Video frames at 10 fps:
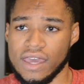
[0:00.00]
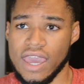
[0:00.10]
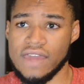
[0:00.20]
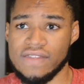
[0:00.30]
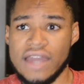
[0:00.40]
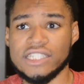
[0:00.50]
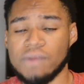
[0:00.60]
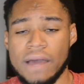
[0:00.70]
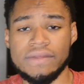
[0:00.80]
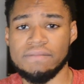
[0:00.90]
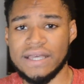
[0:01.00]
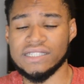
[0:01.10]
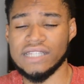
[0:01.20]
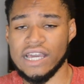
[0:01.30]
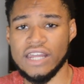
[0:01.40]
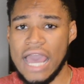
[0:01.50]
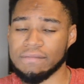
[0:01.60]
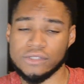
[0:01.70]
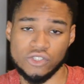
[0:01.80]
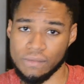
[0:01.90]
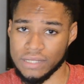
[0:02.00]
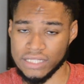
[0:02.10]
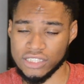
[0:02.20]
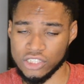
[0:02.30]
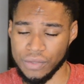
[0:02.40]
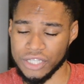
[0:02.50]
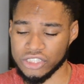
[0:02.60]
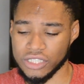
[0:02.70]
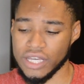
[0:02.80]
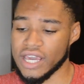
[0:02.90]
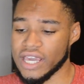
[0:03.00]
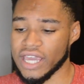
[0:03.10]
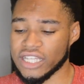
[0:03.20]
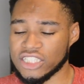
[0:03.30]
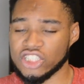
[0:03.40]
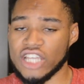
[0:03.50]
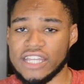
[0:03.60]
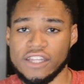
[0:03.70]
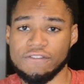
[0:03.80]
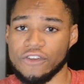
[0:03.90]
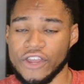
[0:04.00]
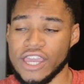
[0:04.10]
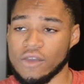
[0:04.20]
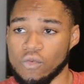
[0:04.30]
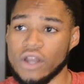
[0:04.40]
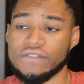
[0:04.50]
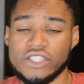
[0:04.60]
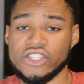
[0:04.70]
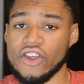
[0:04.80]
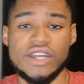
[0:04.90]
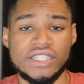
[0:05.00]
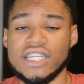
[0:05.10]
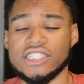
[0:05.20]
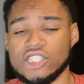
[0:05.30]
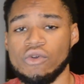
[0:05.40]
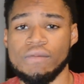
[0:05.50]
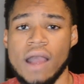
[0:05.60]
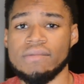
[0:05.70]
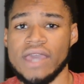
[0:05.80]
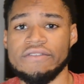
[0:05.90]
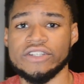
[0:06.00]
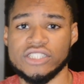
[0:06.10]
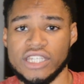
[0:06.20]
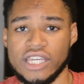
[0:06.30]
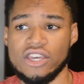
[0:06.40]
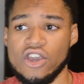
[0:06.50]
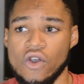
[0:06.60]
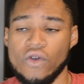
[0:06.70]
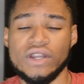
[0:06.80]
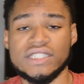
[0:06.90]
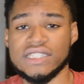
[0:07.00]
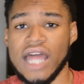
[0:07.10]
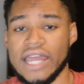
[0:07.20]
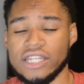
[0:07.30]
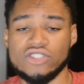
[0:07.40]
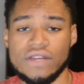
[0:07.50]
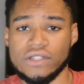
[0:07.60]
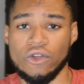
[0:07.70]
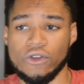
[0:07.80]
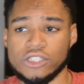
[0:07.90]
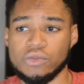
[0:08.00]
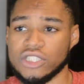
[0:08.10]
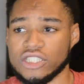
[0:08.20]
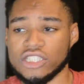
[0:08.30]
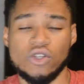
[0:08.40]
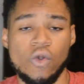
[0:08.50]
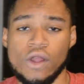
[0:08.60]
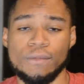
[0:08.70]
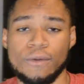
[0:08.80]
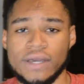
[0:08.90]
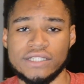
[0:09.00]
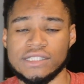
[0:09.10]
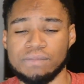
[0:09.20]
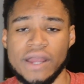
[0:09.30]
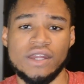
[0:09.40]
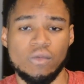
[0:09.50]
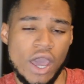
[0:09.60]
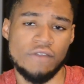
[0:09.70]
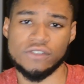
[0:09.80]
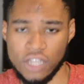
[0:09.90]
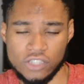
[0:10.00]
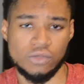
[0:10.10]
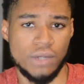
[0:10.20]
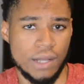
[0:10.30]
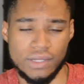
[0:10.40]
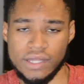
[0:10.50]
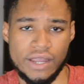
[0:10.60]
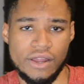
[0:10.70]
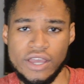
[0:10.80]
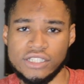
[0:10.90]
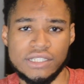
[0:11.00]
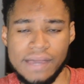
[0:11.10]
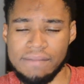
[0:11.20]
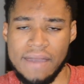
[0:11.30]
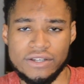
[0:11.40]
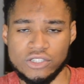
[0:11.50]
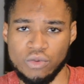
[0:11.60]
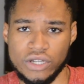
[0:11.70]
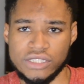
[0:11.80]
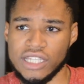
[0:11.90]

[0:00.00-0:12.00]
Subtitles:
And that is probably the best thing that could have happened to him in that situation. He gets ejected for one of the dirtiest hits you will probably ever see on a sliding Trevor Lawrence, which is just horrible because his pregnant wife was also probably there to make matters worse.